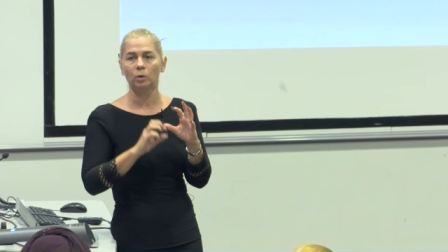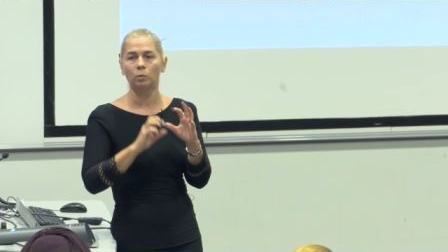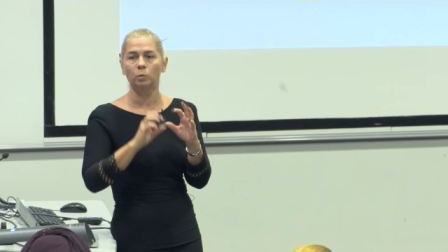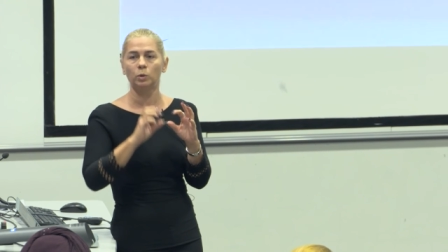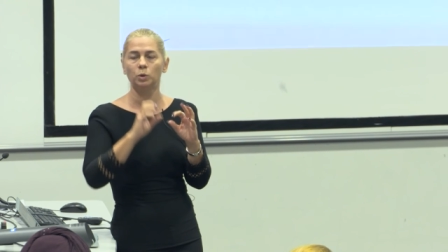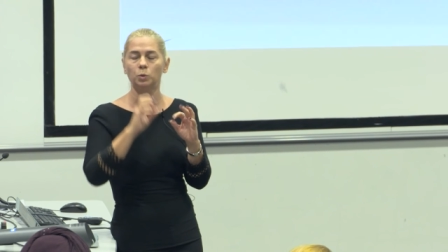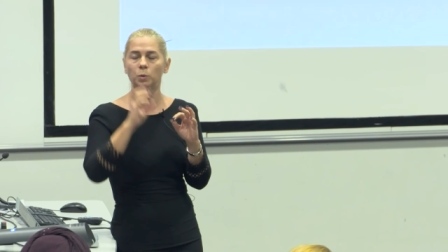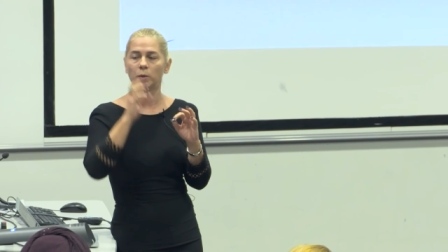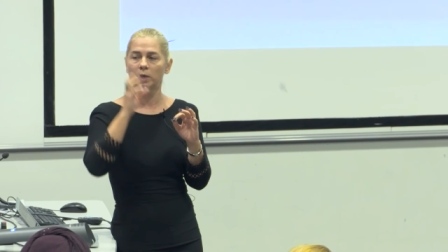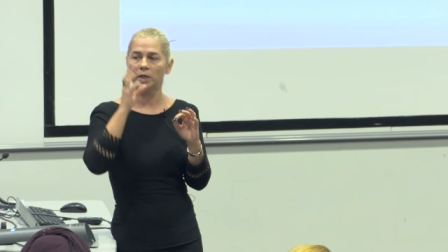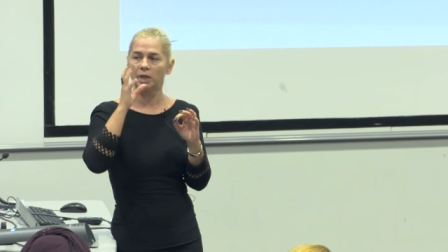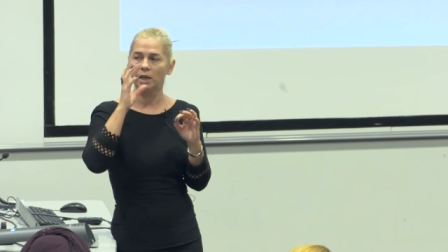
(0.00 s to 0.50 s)

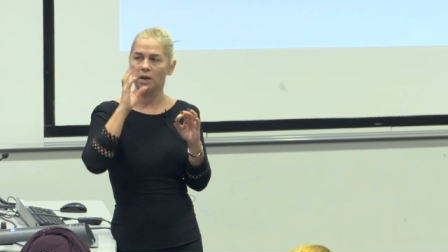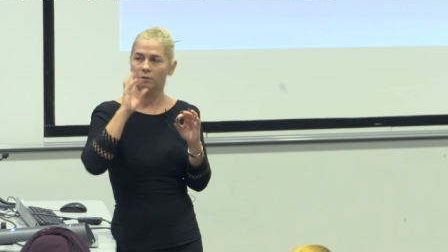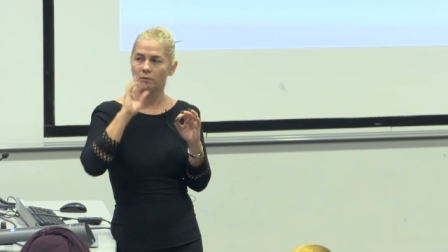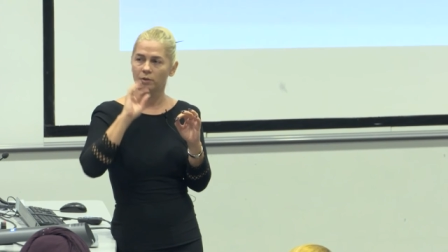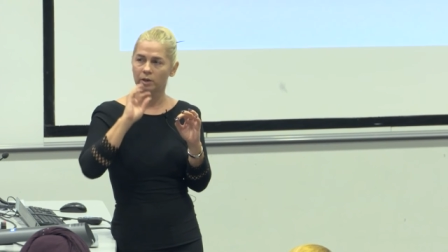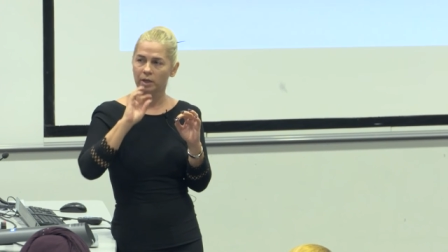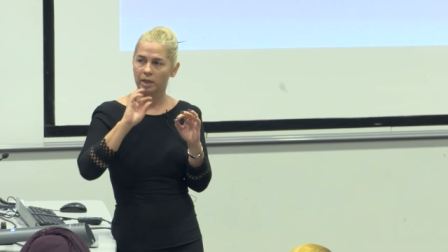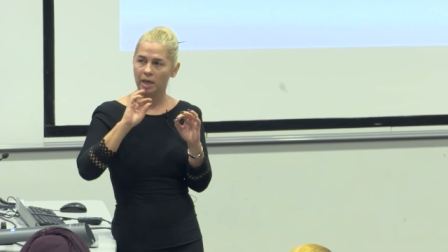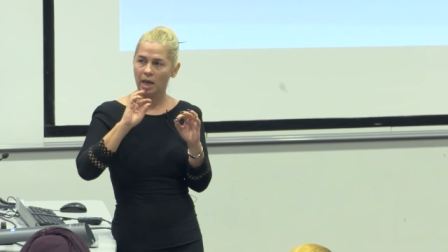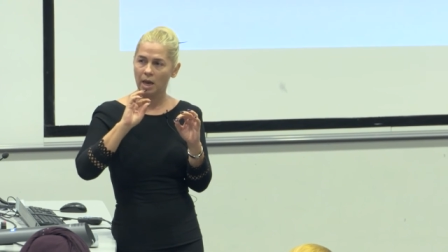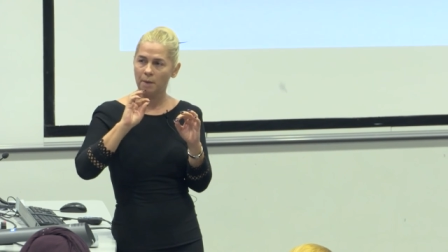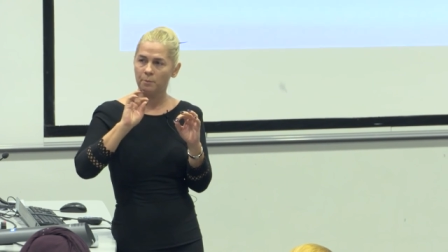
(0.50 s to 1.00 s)
which will have a
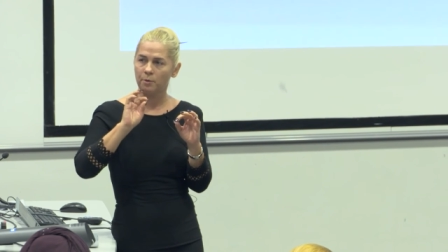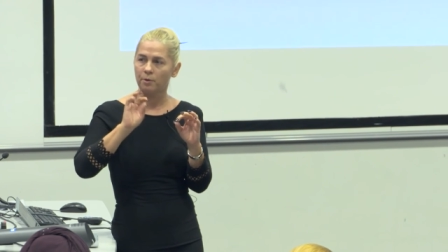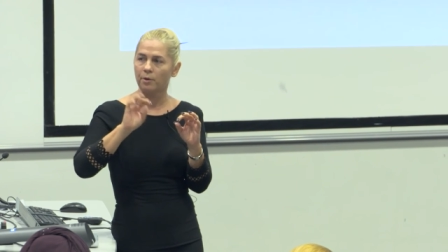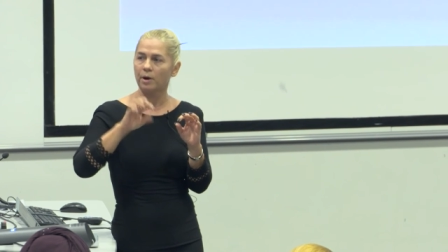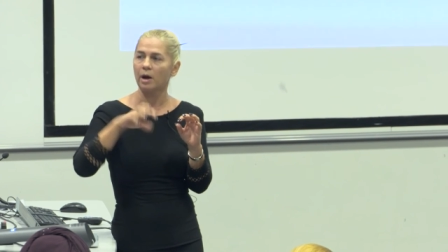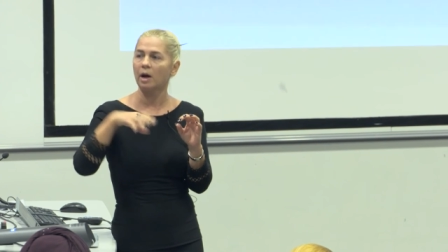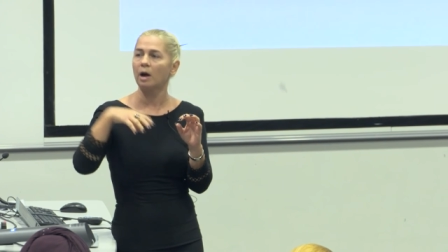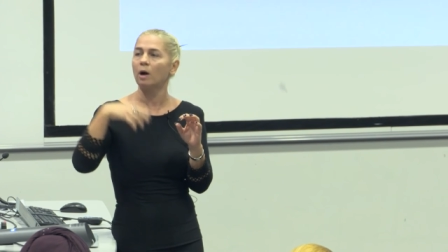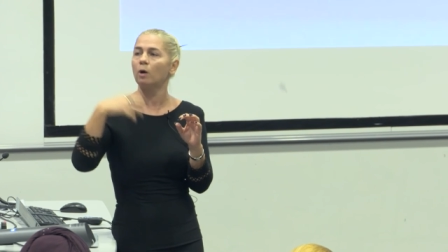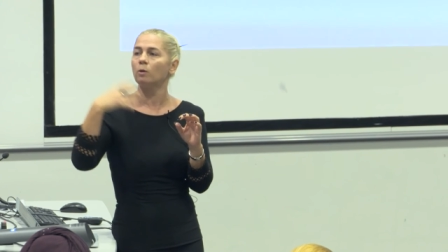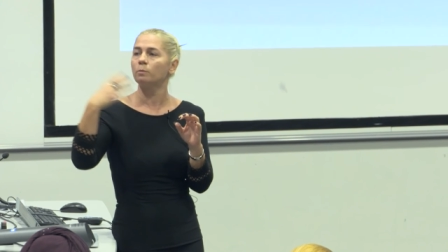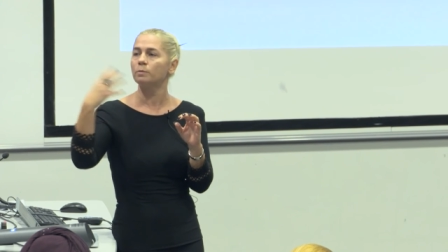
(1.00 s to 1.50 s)

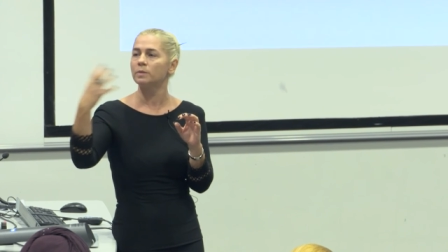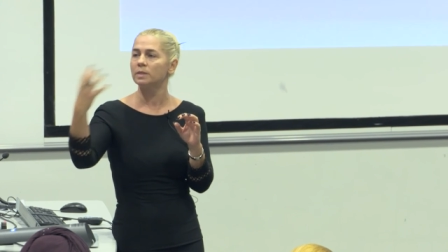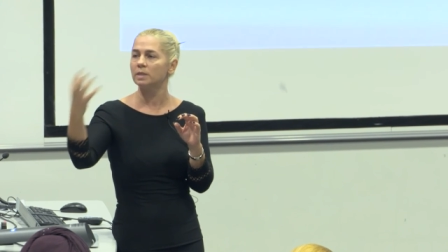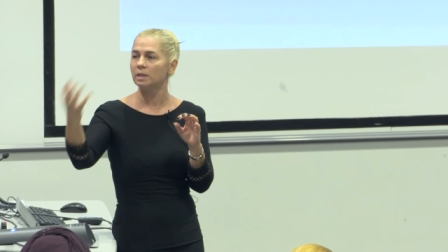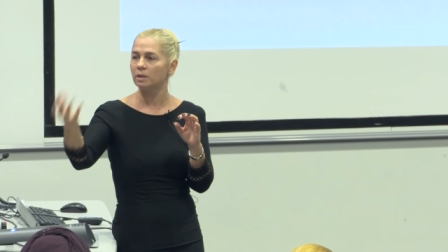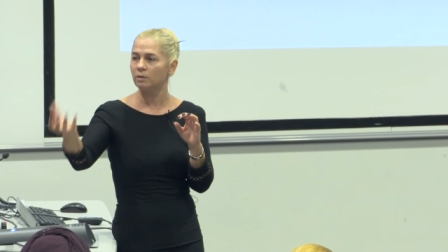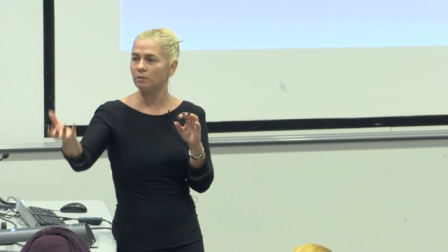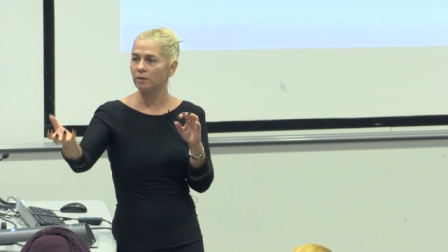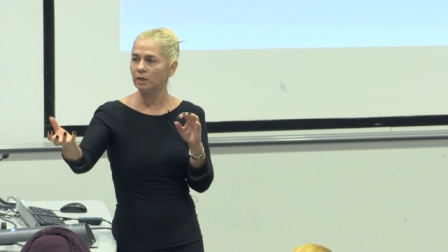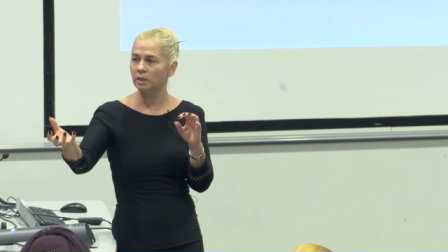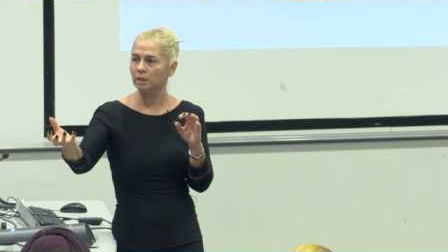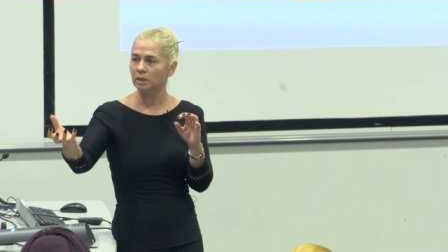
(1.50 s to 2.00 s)
camera
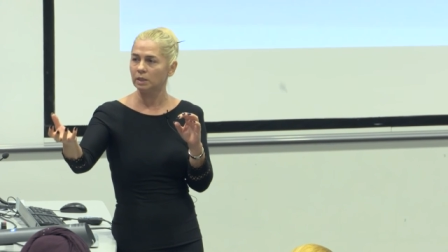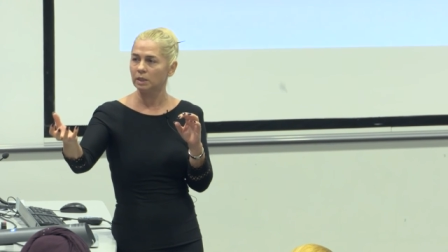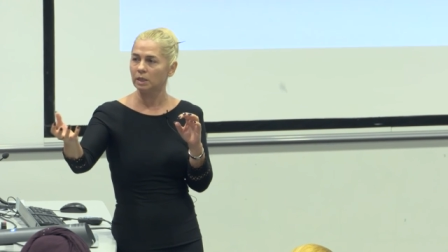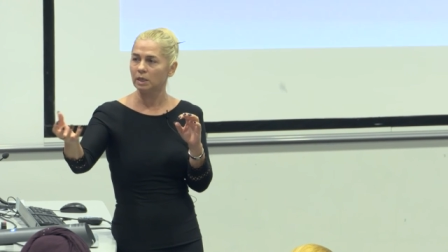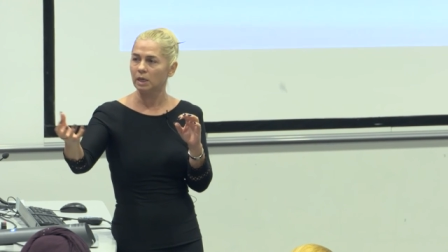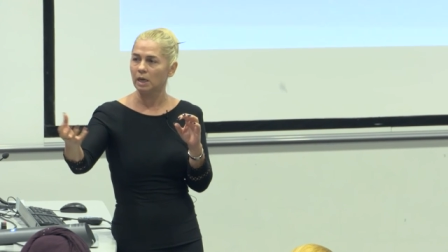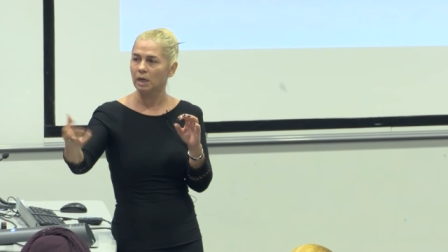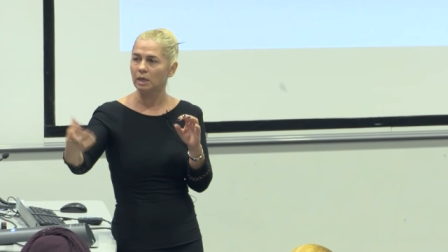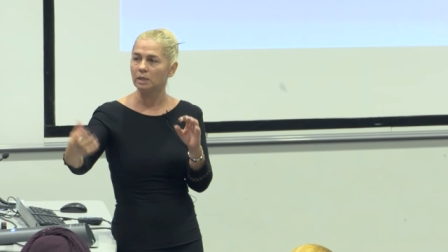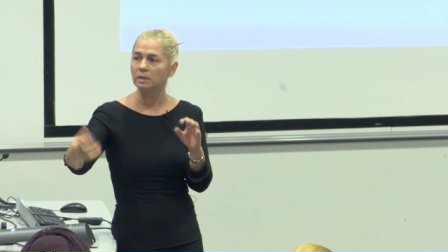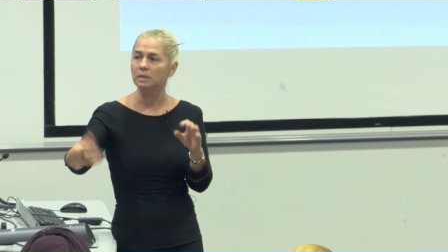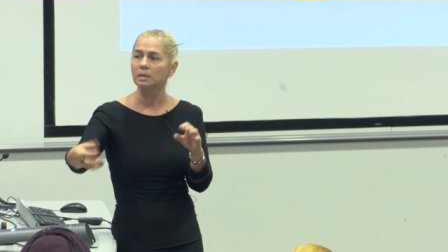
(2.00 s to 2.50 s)
observing the
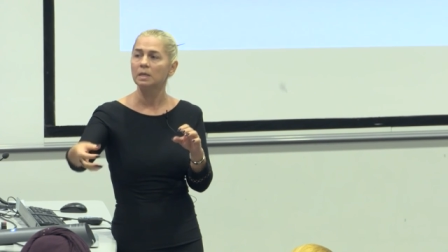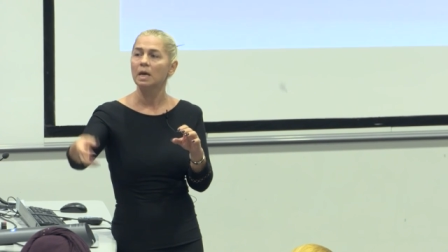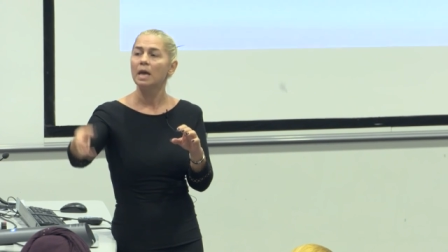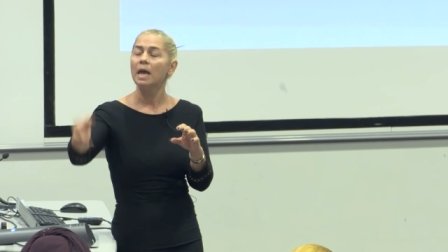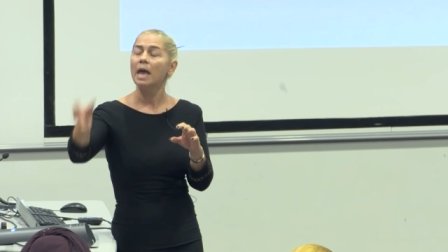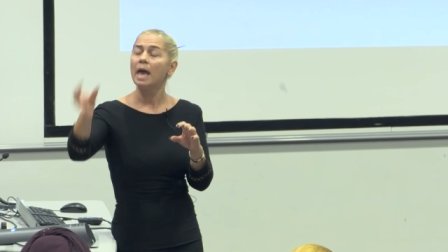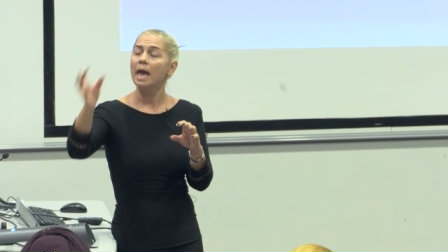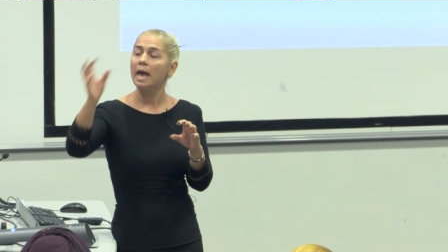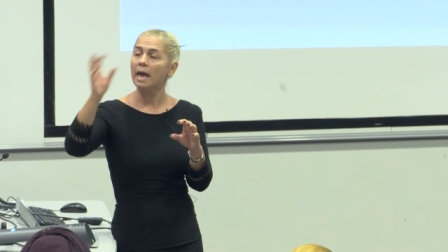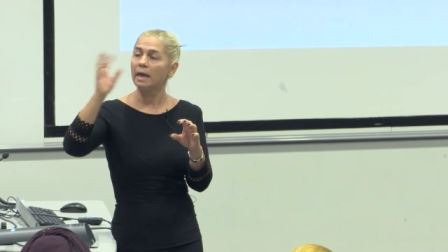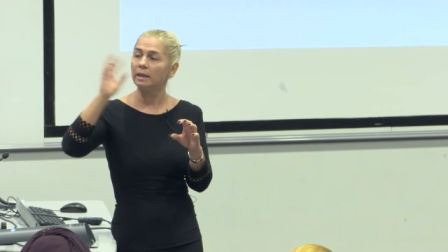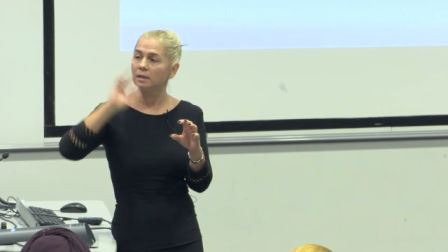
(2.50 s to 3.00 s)
kids
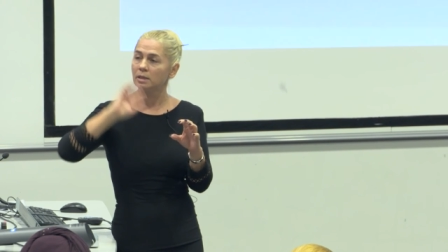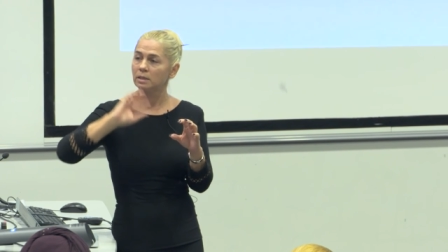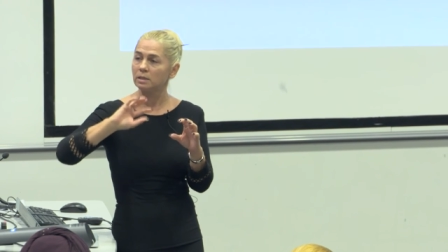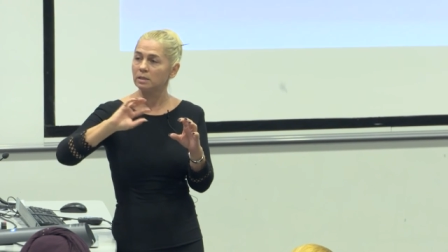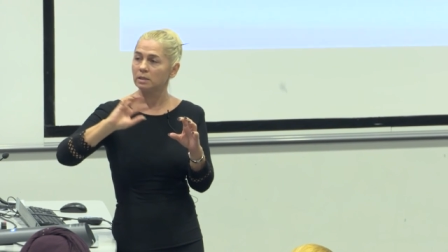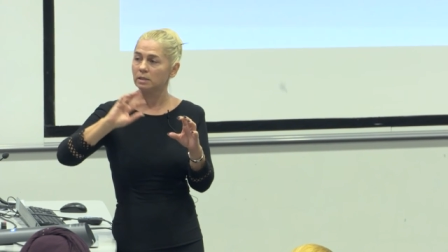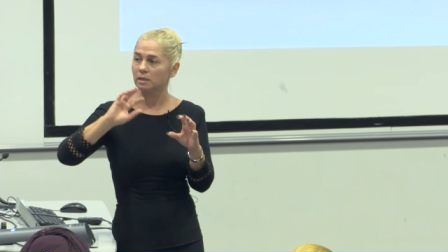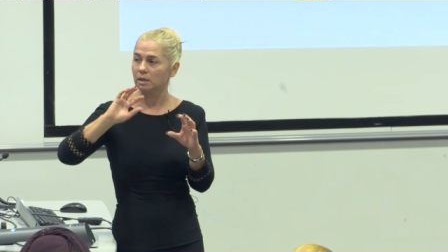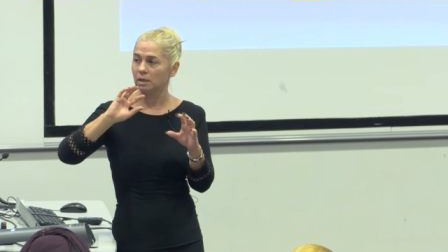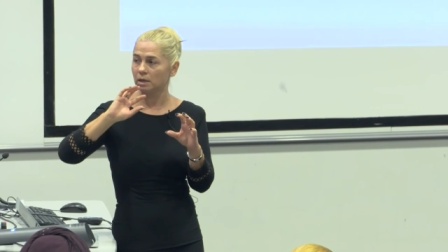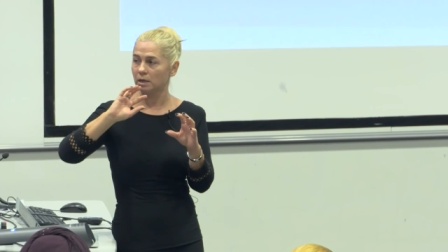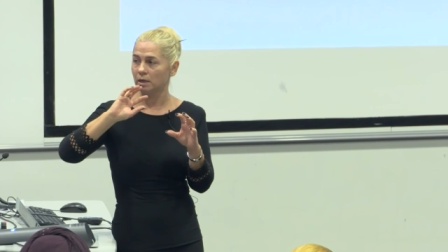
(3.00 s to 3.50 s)
and
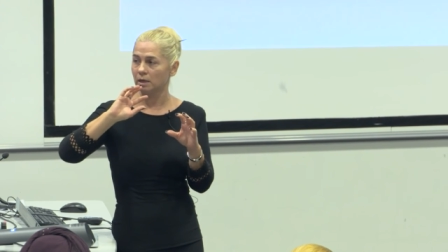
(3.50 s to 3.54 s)
this